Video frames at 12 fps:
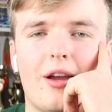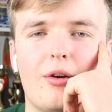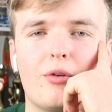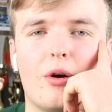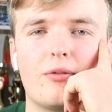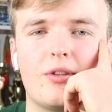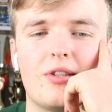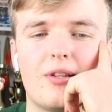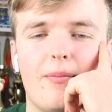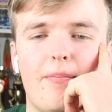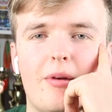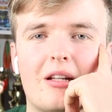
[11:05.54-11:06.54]
her off to
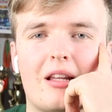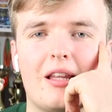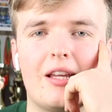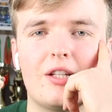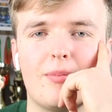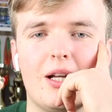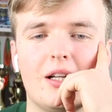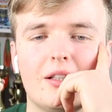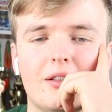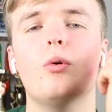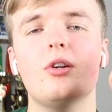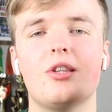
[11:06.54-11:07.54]
some middle-aged
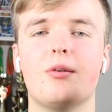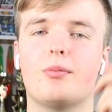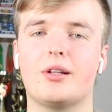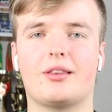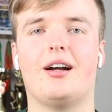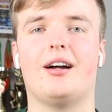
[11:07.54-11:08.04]
man? What is it with